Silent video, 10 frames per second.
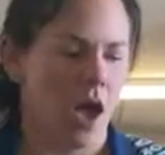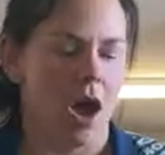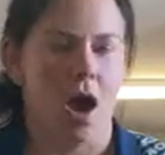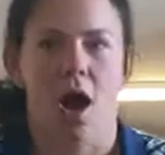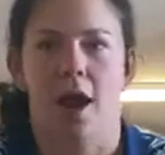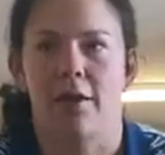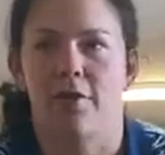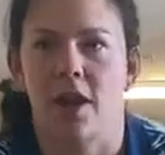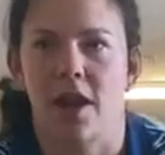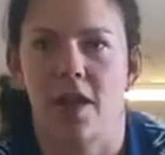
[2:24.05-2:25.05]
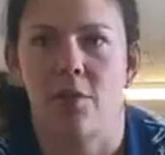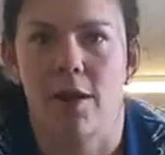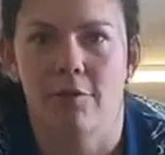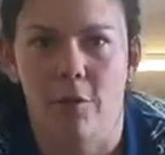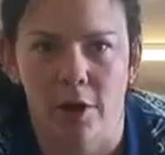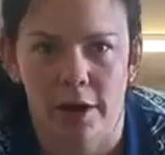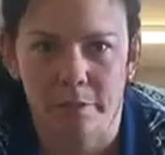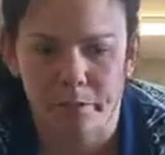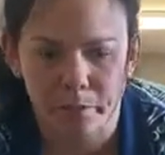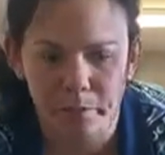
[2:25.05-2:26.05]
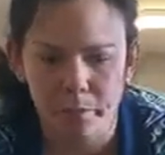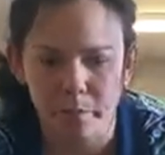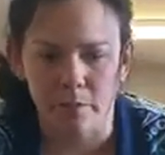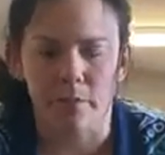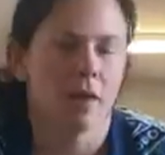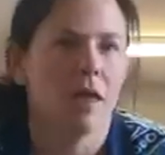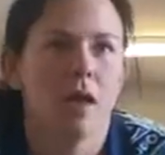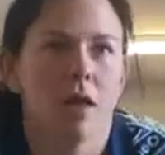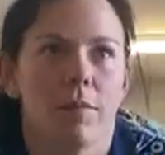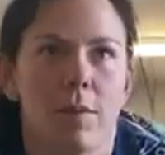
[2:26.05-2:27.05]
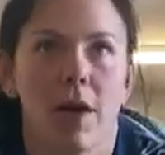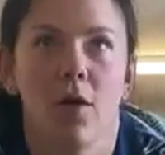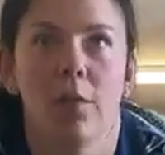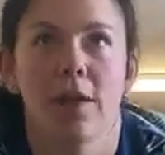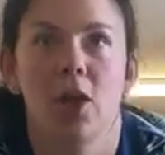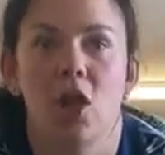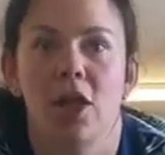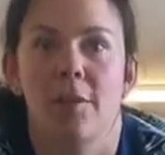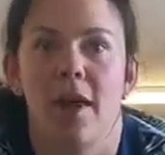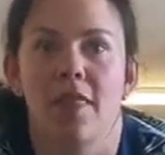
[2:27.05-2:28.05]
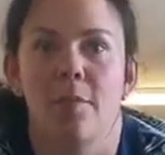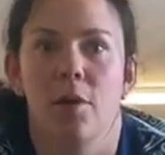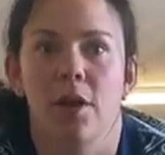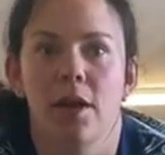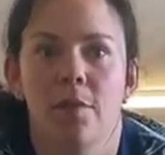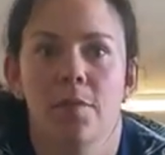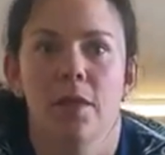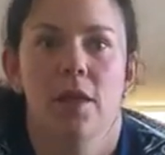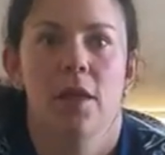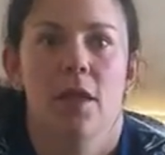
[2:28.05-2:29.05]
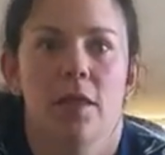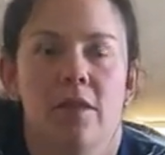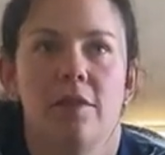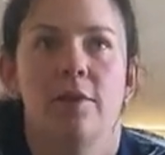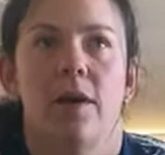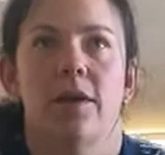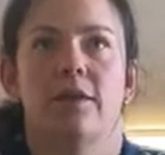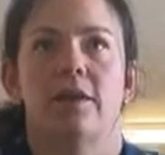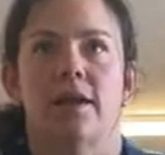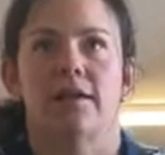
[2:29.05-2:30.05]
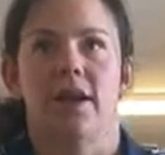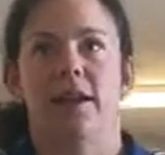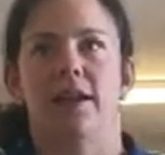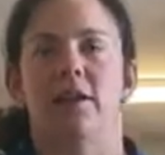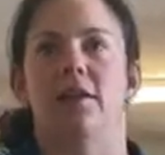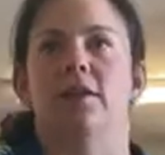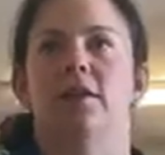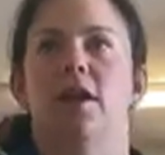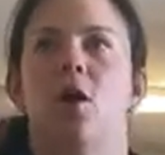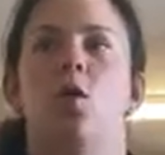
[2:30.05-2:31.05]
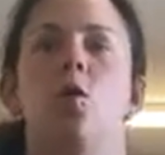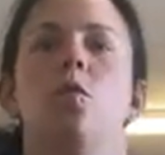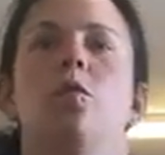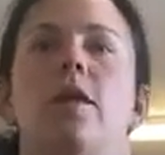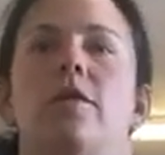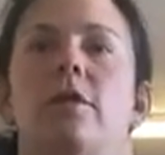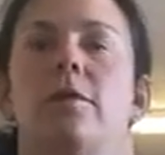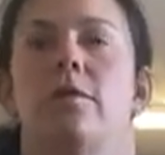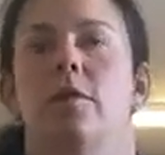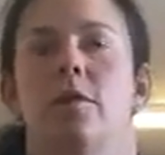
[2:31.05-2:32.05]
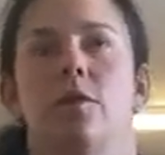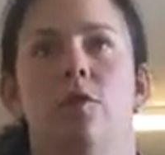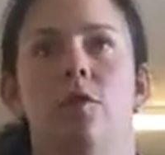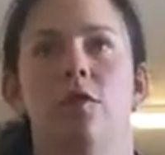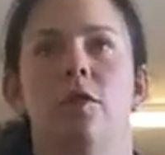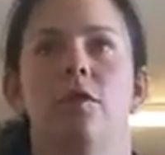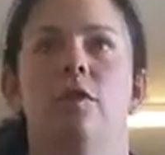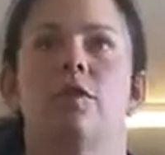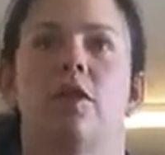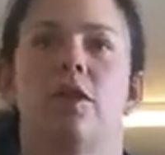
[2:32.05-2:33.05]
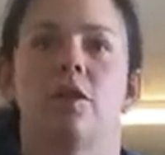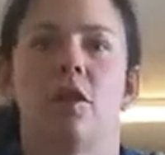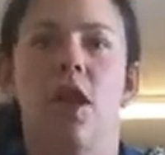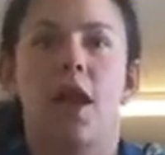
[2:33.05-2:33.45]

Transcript: All right, I've got another one for you. Remember how we've been learning about the body? This one's a take on the old favourite. So we'll do the first one first.